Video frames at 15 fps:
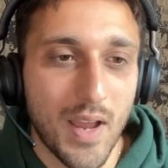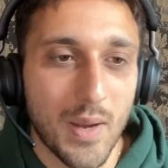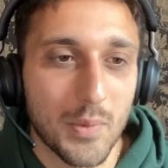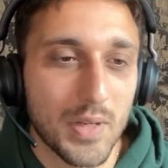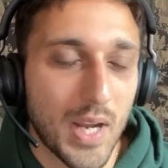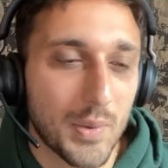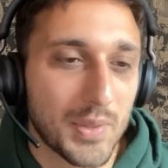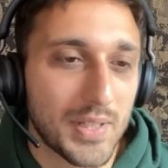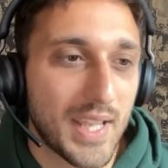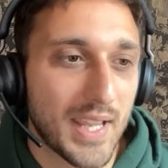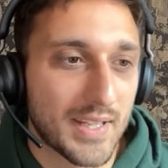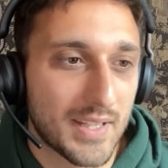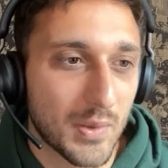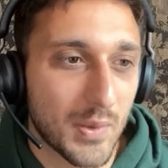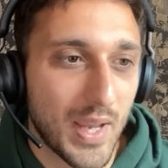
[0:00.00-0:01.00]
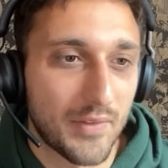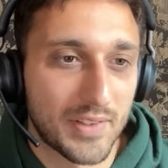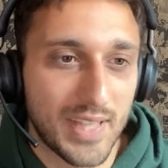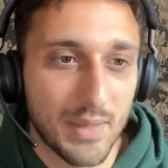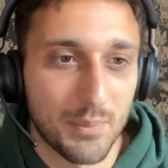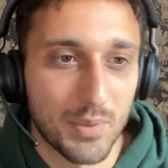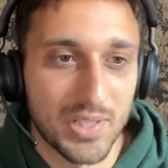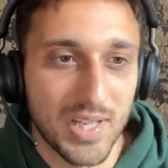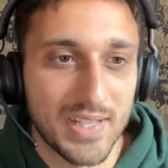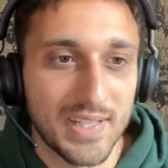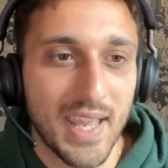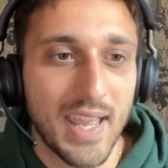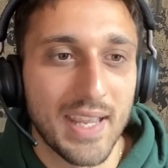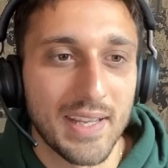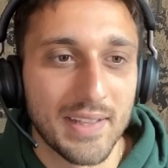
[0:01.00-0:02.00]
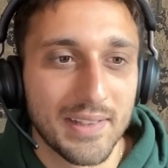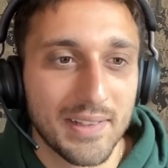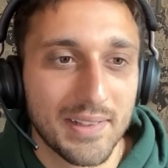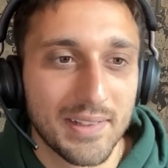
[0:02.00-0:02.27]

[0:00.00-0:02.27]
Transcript: would guess that we have a 10% day.